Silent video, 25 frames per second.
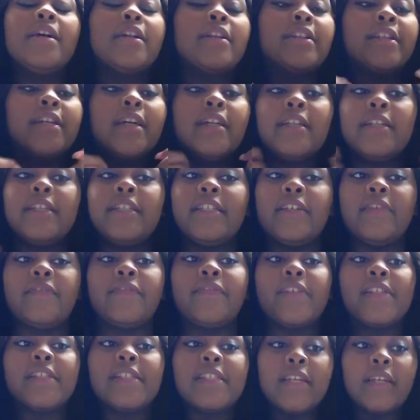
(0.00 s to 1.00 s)
tell a
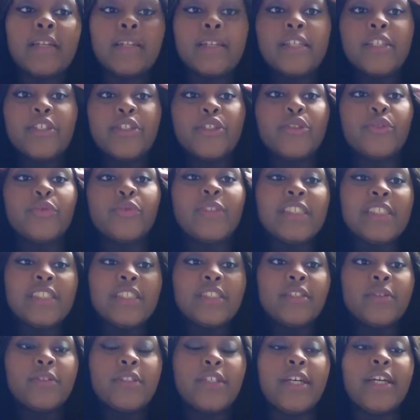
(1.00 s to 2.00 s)
difference unless you
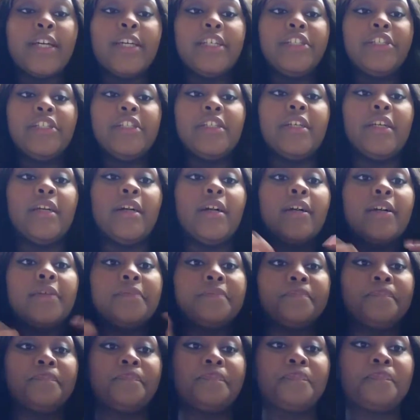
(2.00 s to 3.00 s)
really touch it.
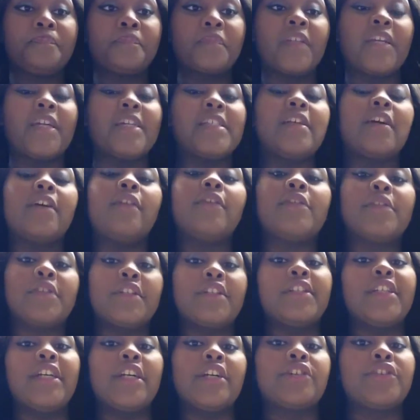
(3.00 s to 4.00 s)
Um, because of course
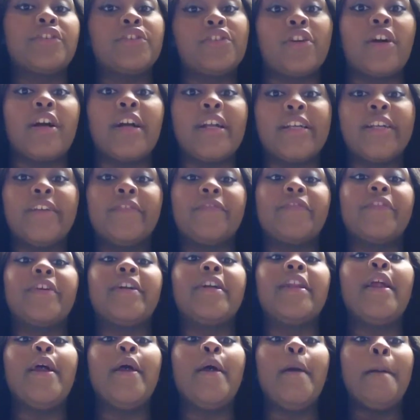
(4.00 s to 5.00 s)
the textures are different.
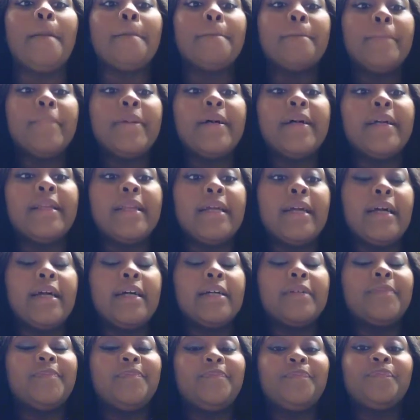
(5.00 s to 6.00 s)
But
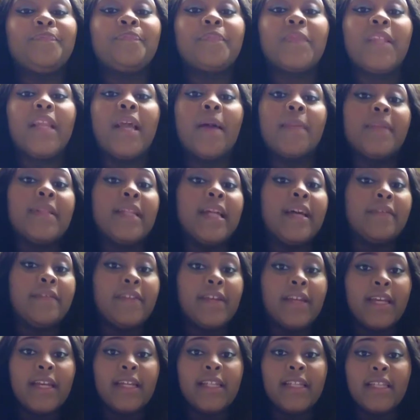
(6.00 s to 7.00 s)
um, I'm
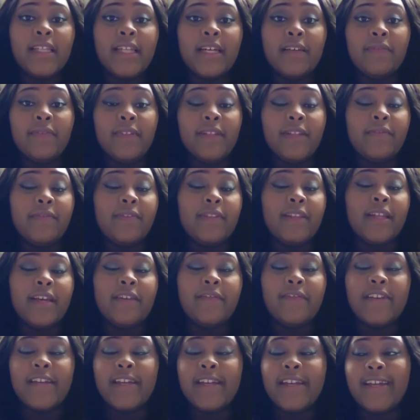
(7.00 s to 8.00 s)
loving it. Love, love,
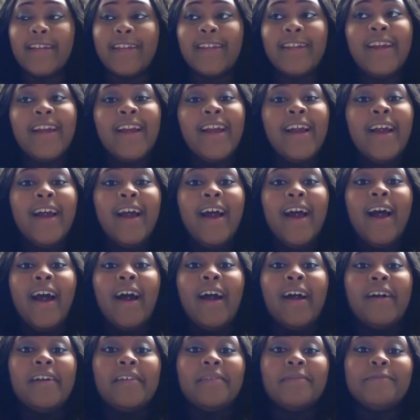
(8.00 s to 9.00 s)
loving it.
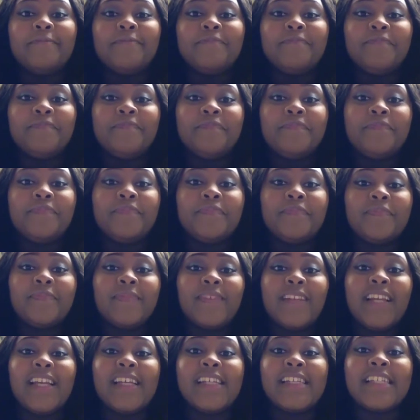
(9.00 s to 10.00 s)
Um,
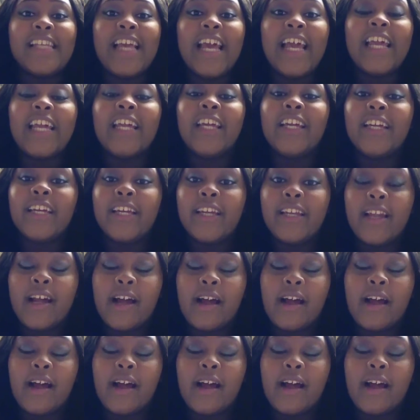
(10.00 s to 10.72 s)
it's a good